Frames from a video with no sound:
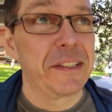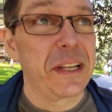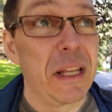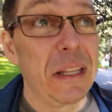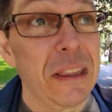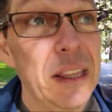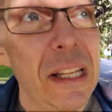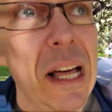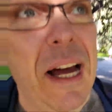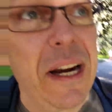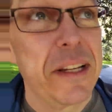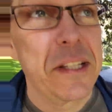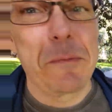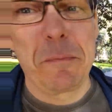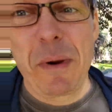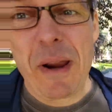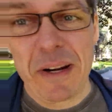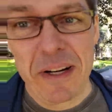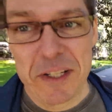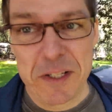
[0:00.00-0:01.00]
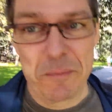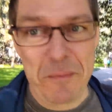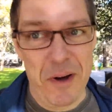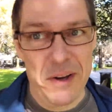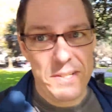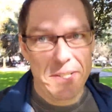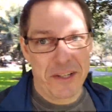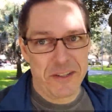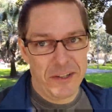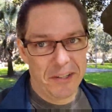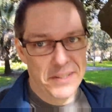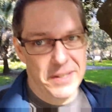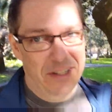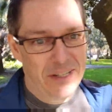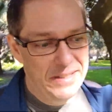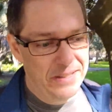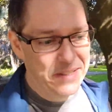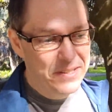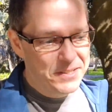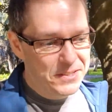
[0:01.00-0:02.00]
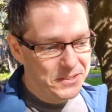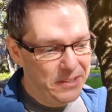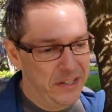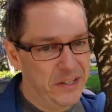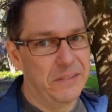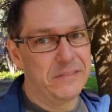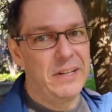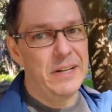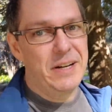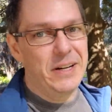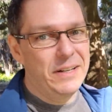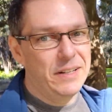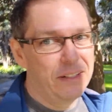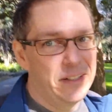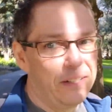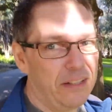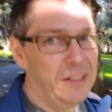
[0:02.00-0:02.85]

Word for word: a lot of Spanish moss going on in this tree over here.